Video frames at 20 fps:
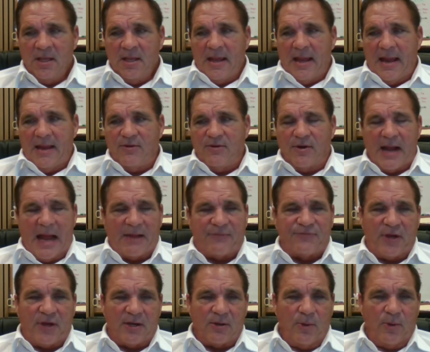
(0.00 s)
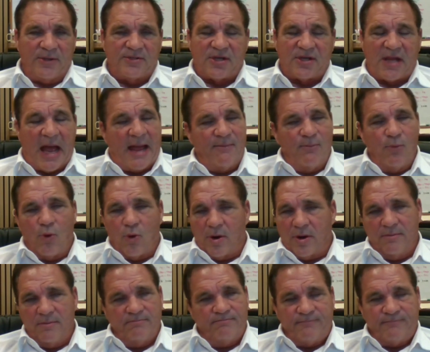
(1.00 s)
And they're out there with Sky
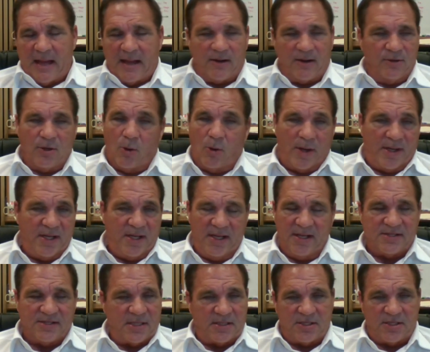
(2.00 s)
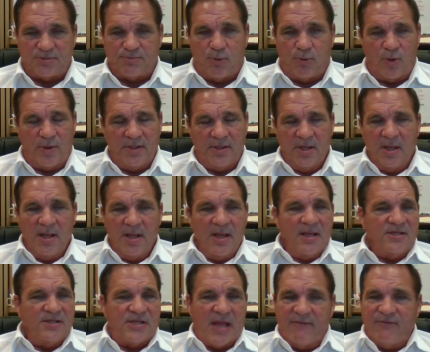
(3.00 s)
Moore, and I don't know what he is at this point.
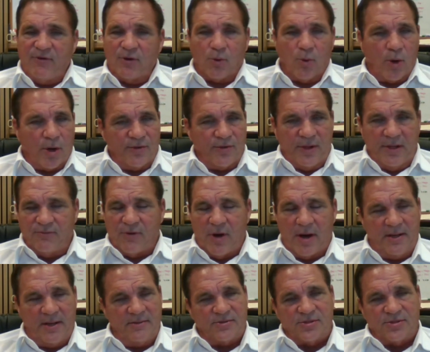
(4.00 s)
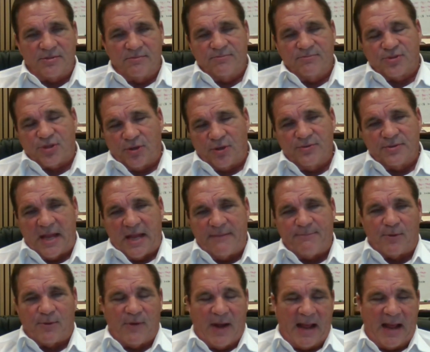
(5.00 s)
Xavier Worthy running certain
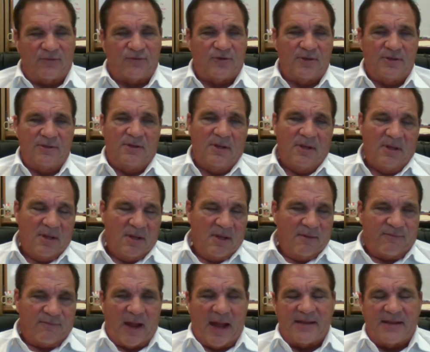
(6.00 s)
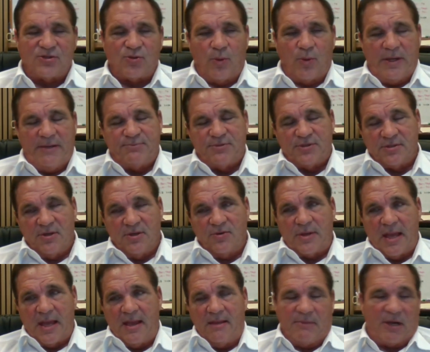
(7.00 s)
type of routes and fly sweeps.
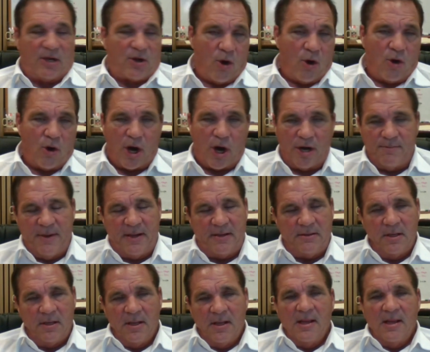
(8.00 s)
Okay, McCall Hardman.